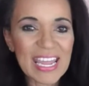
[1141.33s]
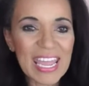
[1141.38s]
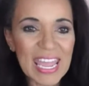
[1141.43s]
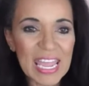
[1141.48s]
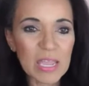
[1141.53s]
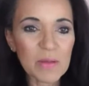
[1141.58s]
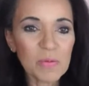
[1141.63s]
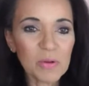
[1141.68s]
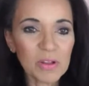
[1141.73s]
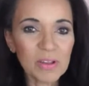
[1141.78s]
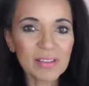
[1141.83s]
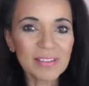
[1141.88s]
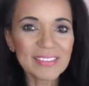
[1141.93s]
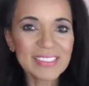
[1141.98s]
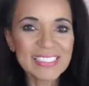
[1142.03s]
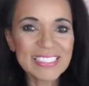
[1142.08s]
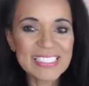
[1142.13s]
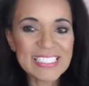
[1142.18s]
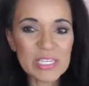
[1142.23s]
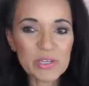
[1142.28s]
able
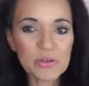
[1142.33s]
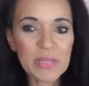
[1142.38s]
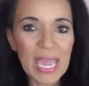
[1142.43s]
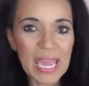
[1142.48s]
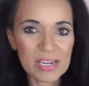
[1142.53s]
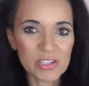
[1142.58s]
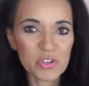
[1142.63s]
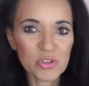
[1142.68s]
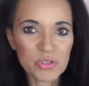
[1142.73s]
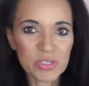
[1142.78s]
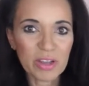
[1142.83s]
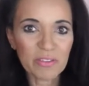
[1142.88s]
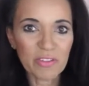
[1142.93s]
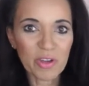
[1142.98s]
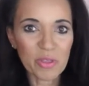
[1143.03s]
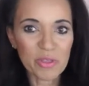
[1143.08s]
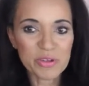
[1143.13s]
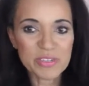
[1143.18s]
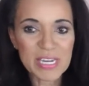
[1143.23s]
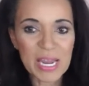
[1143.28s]
to catch yourself
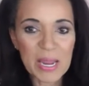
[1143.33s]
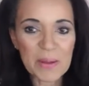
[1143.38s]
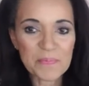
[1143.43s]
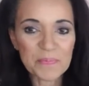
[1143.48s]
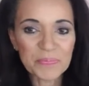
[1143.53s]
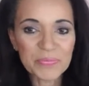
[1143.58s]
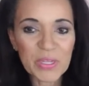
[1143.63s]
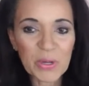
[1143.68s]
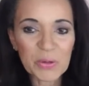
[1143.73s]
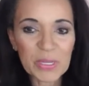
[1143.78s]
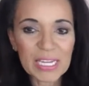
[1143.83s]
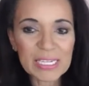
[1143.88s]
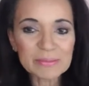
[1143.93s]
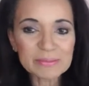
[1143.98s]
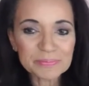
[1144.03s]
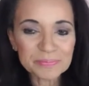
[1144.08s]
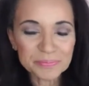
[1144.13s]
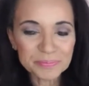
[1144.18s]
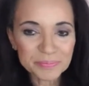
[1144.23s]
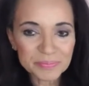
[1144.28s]
all the time, okay?
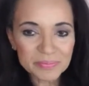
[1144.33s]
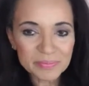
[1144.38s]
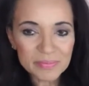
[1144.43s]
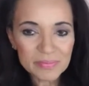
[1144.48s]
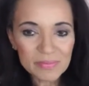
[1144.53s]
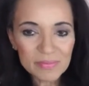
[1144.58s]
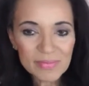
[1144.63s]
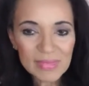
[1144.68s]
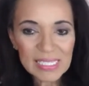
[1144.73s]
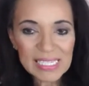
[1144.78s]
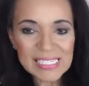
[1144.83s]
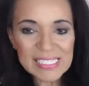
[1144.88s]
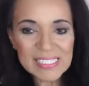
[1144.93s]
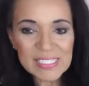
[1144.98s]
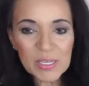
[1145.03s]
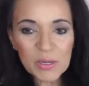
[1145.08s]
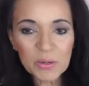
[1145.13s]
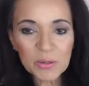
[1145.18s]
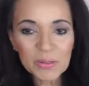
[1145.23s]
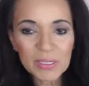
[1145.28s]

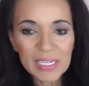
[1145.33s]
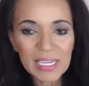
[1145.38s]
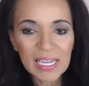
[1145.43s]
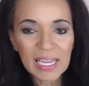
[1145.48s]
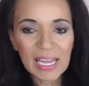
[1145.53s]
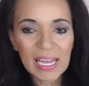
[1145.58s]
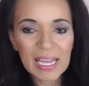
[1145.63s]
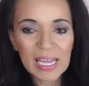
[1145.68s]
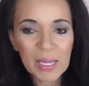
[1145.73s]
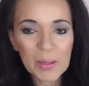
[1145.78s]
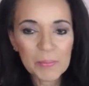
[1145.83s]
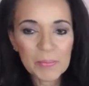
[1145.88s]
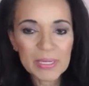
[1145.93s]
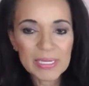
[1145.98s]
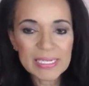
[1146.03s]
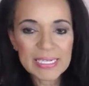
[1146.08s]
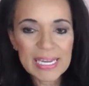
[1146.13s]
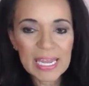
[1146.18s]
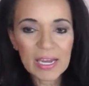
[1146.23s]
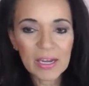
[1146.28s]
So
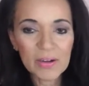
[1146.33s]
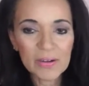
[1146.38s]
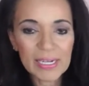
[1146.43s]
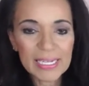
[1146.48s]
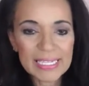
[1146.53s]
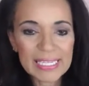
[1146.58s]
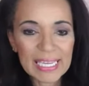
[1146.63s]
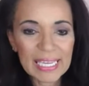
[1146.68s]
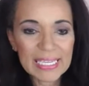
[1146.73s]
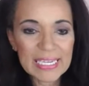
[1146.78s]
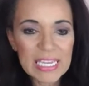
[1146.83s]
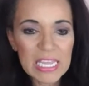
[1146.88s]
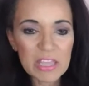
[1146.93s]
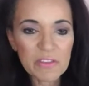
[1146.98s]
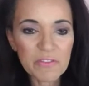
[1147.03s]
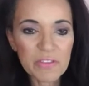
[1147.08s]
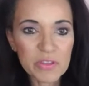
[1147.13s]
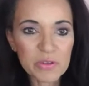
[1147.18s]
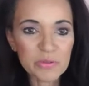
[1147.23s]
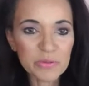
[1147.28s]
now again,
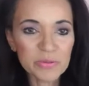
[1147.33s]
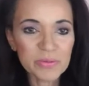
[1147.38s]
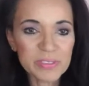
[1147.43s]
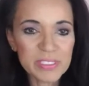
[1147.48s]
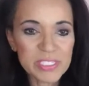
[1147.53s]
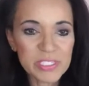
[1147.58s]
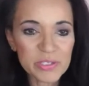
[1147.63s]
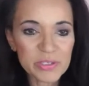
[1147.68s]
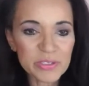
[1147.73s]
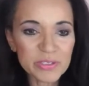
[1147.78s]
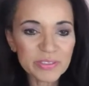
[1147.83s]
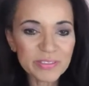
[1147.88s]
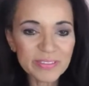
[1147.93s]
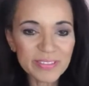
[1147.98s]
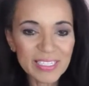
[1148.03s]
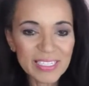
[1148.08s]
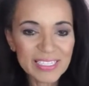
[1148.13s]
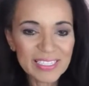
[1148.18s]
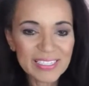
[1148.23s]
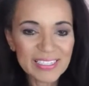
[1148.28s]
if you do
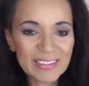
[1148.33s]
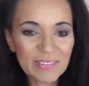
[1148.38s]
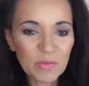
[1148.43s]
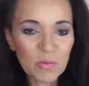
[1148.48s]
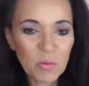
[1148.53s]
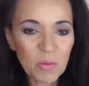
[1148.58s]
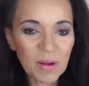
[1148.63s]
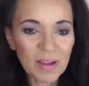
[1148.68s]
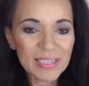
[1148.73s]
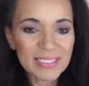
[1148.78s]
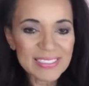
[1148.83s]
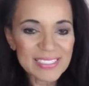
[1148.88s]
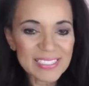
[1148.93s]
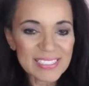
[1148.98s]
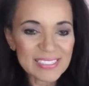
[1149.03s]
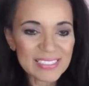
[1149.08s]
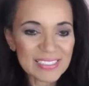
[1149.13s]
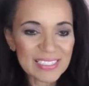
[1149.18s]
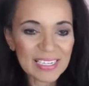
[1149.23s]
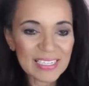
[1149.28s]
want
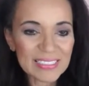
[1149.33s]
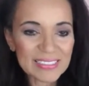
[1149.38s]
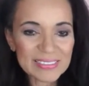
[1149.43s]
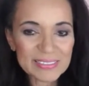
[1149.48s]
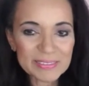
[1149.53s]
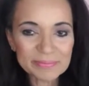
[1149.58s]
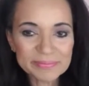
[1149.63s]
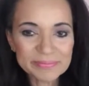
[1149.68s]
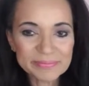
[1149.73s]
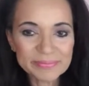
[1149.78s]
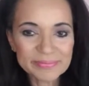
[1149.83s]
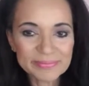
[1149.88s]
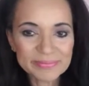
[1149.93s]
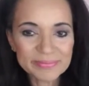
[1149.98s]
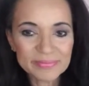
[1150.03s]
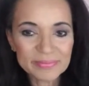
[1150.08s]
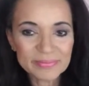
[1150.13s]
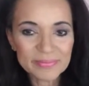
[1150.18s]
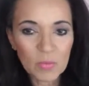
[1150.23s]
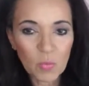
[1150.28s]
some
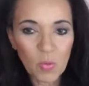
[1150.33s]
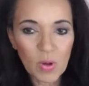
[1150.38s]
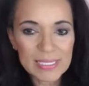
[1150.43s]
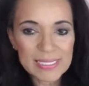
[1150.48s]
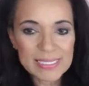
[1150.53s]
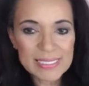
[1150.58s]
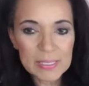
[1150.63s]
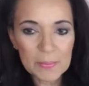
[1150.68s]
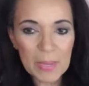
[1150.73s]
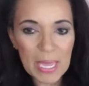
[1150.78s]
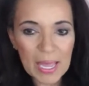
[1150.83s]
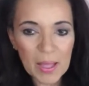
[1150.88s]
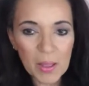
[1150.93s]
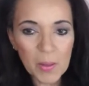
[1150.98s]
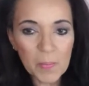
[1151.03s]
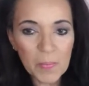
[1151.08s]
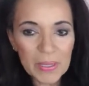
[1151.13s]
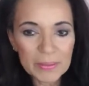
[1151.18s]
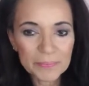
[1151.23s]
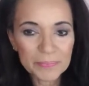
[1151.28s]

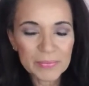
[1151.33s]
help,